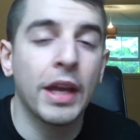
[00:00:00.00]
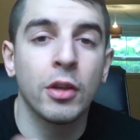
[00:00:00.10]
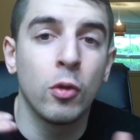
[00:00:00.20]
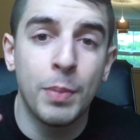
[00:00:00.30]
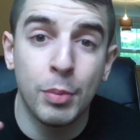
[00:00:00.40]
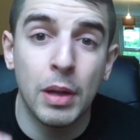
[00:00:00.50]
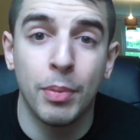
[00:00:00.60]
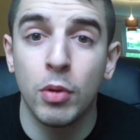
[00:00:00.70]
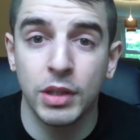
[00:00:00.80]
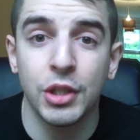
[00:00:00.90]
thanking all the people that
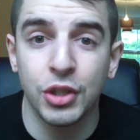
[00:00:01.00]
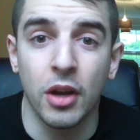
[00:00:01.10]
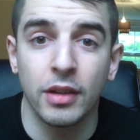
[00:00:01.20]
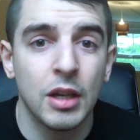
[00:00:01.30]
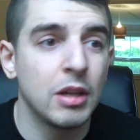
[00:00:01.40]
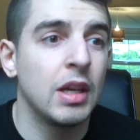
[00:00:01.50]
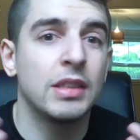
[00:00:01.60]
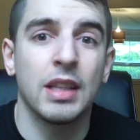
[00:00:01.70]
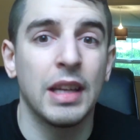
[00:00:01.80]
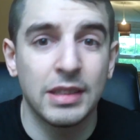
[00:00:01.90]
bought a t-shirt.
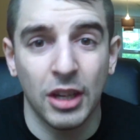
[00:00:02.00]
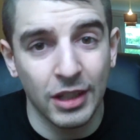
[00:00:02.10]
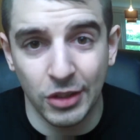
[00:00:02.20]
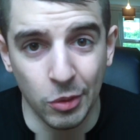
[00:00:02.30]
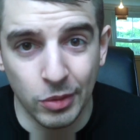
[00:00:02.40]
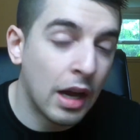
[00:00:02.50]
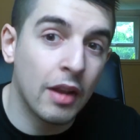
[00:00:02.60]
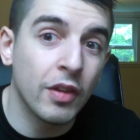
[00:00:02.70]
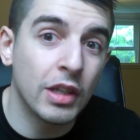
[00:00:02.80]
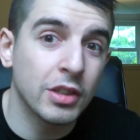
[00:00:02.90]
It's the least I can do. I
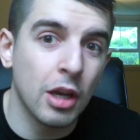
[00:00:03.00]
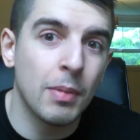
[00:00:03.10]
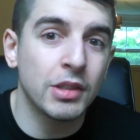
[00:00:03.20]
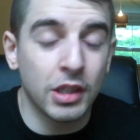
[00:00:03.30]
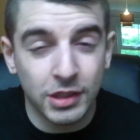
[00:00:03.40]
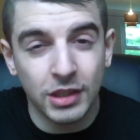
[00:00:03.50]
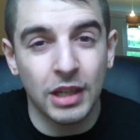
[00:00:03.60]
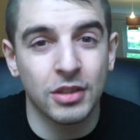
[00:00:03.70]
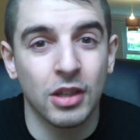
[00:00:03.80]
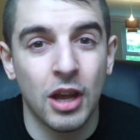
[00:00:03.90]
love you guys so much. I'll see you
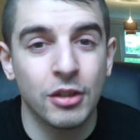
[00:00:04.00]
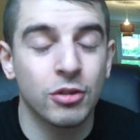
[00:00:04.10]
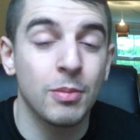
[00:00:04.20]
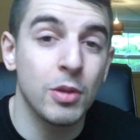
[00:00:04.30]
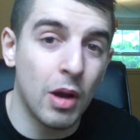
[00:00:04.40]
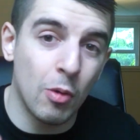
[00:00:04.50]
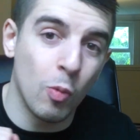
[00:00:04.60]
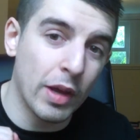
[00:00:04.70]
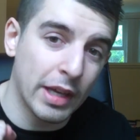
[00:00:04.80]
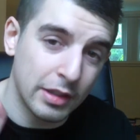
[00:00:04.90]
guys on the live stream. You are
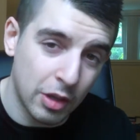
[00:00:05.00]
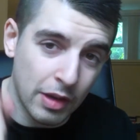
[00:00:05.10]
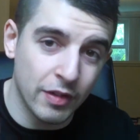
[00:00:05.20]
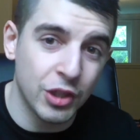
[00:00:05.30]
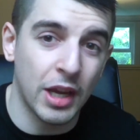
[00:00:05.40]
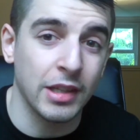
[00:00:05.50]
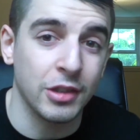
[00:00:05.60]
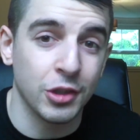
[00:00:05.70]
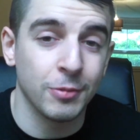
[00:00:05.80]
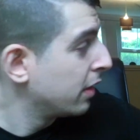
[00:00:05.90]
wicked. Don't ever
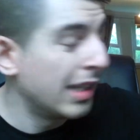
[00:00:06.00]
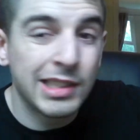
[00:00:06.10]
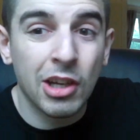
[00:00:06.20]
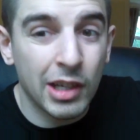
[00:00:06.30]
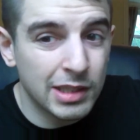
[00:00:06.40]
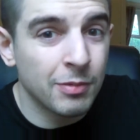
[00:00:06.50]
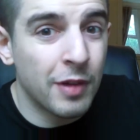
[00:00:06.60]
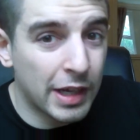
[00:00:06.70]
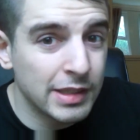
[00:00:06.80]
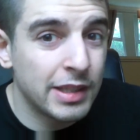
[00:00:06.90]
change. Let's go get some
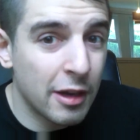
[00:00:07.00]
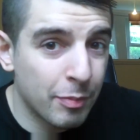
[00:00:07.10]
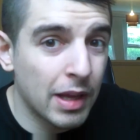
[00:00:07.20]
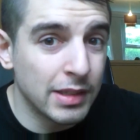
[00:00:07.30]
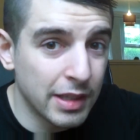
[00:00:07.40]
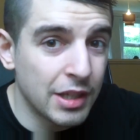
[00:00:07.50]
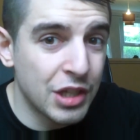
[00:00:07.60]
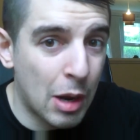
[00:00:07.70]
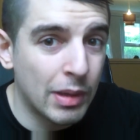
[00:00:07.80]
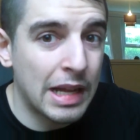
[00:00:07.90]
fucking TF plays in there,
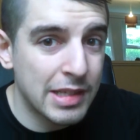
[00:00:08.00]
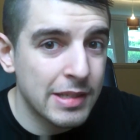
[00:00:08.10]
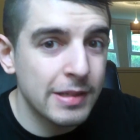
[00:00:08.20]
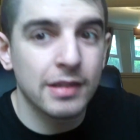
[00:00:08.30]
shall we, lads?